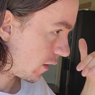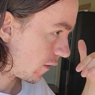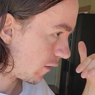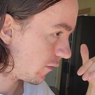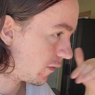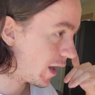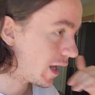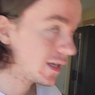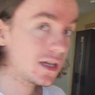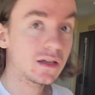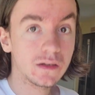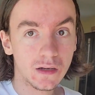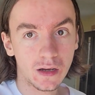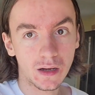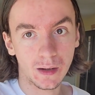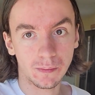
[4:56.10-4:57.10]
they end
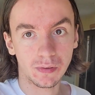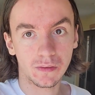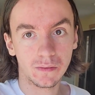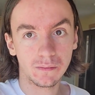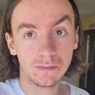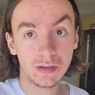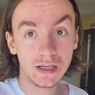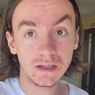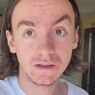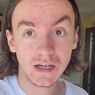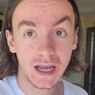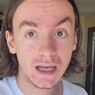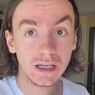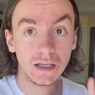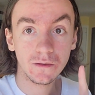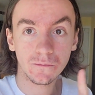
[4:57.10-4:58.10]
up being
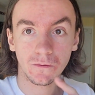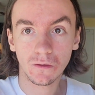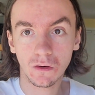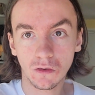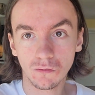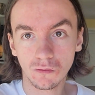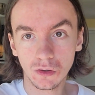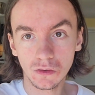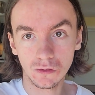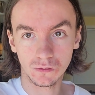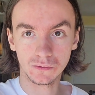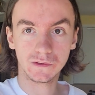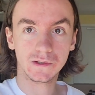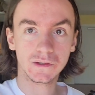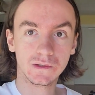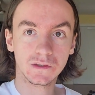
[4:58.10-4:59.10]
taken for a
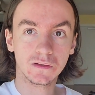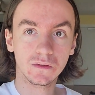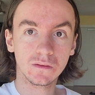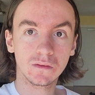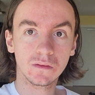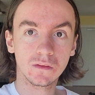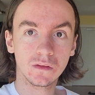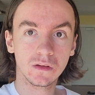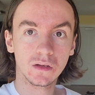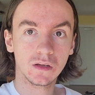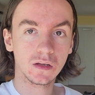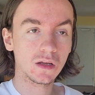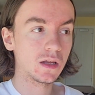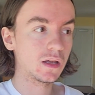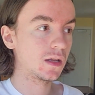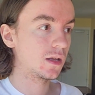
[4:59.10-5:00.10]
ruse.
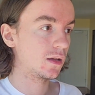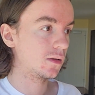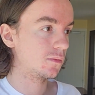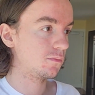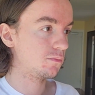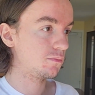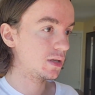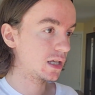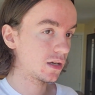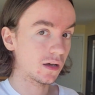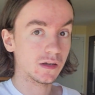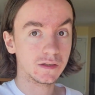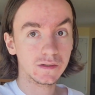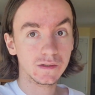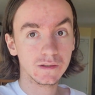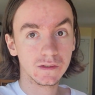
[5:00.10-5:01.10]

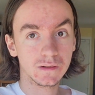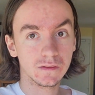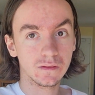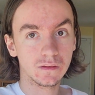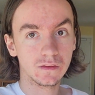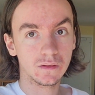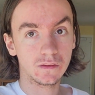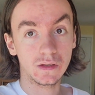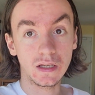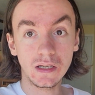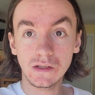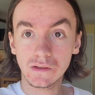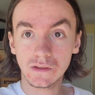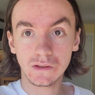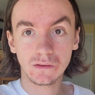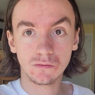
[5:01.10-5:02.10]
because
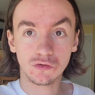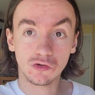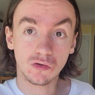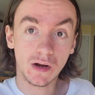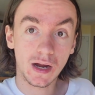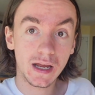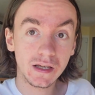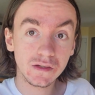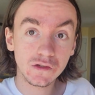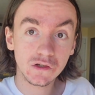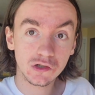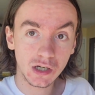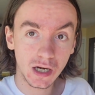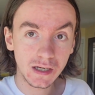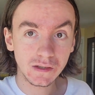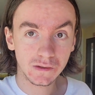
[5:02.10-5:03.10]
these trans
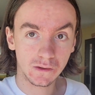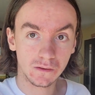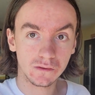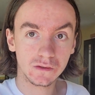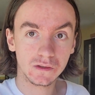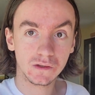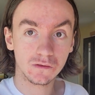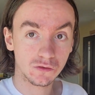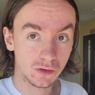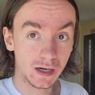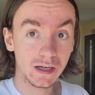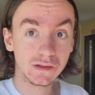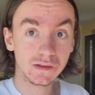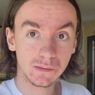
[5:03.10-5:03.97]
chasers, trans